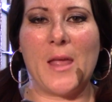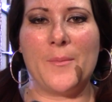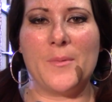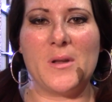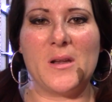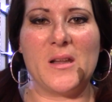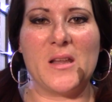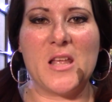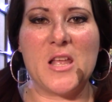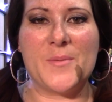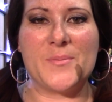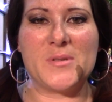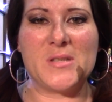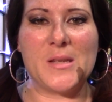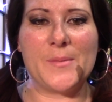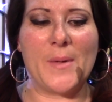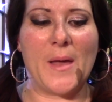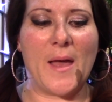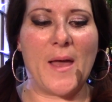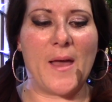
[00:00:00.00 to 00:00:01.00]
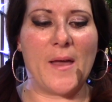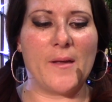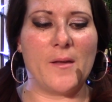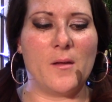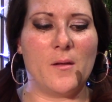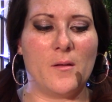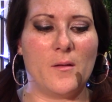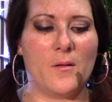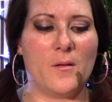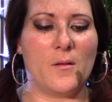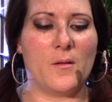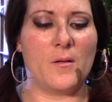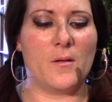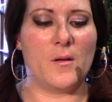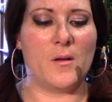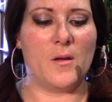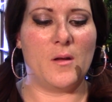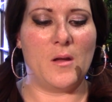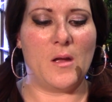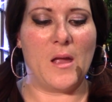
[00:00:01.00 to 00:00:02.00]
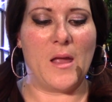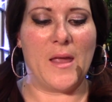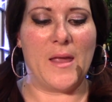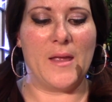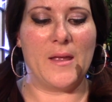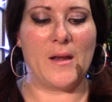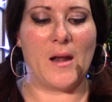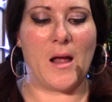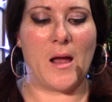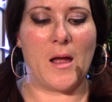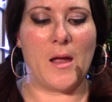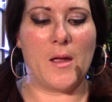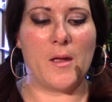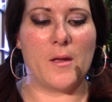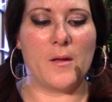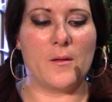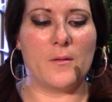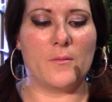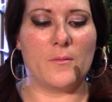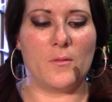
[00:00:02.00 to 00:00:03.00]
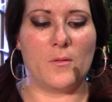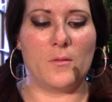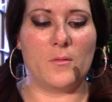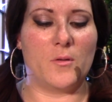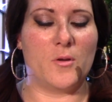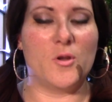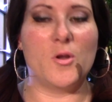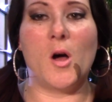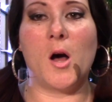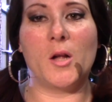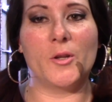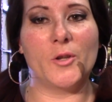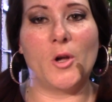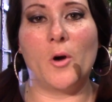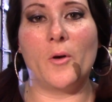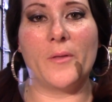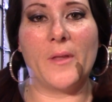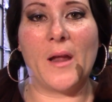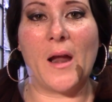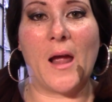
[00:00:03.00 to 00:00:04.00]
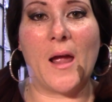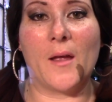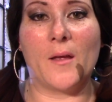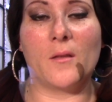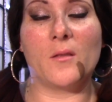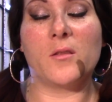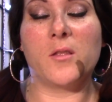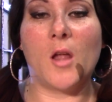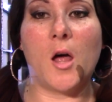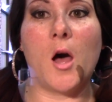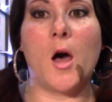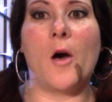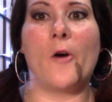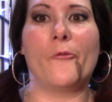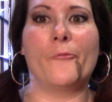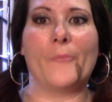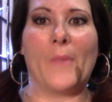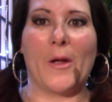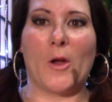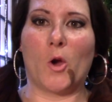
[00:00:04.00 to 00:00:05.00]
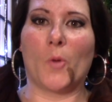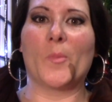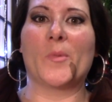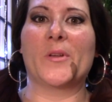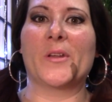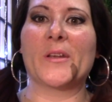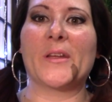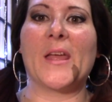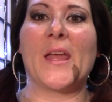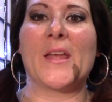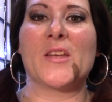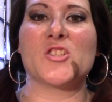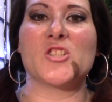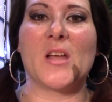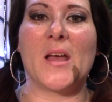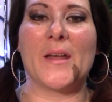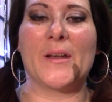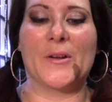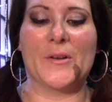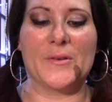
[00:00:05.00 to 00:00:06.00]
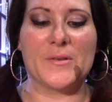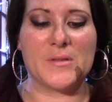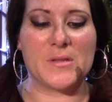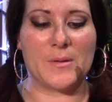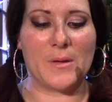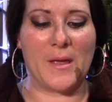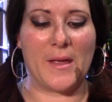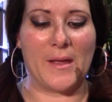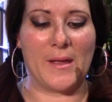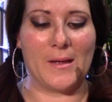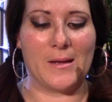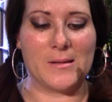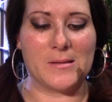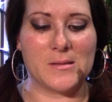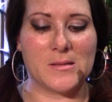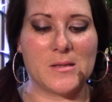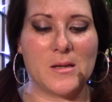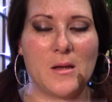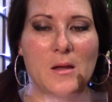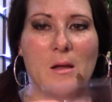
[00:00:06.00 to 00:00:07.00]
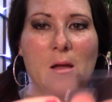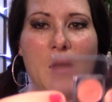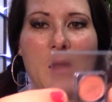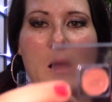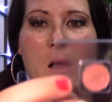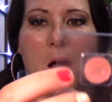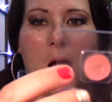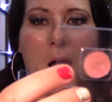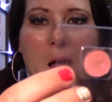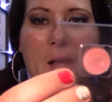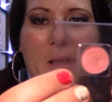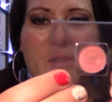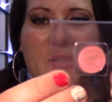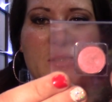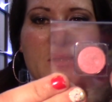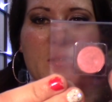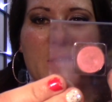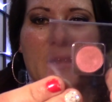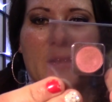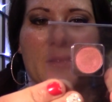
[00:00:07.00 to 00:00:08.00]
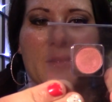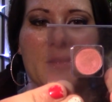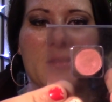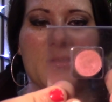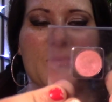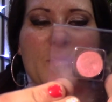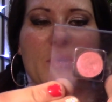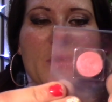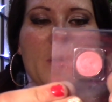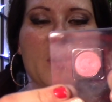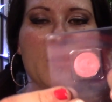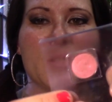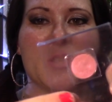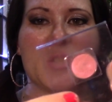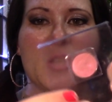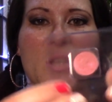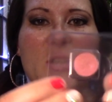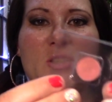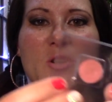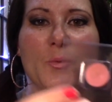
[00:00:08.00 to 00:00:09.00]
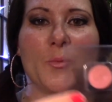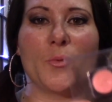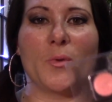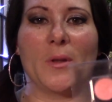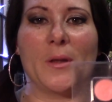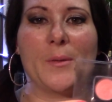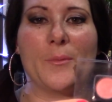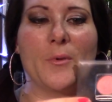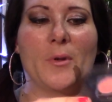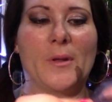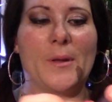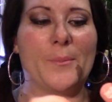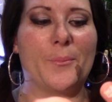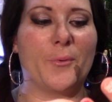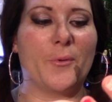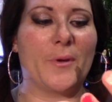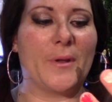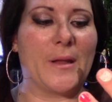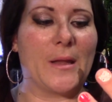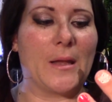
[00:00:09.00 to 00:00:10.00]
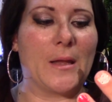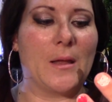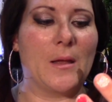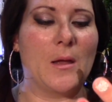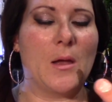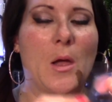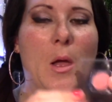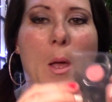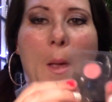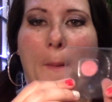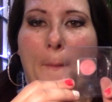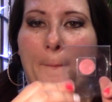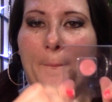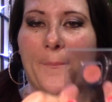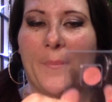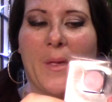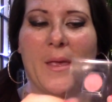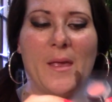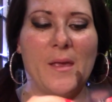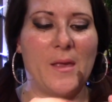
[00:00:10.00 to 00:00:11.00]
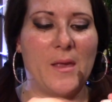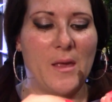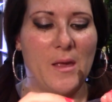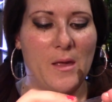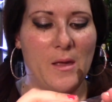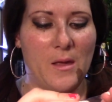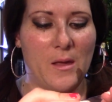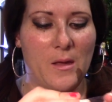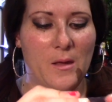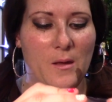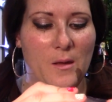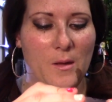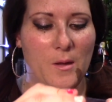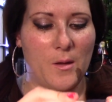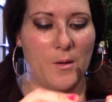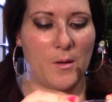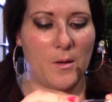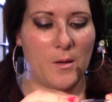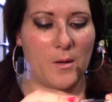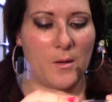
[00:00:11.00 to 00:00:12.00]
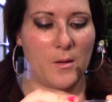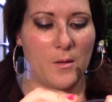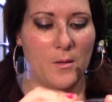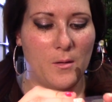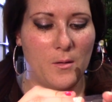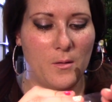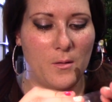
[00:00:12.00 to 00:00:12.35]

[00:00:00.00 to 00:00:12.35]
an Ipsy bag, and y'all know that I love my Urban Decay shadows, and I just think this one is such a really, really pretty pinky,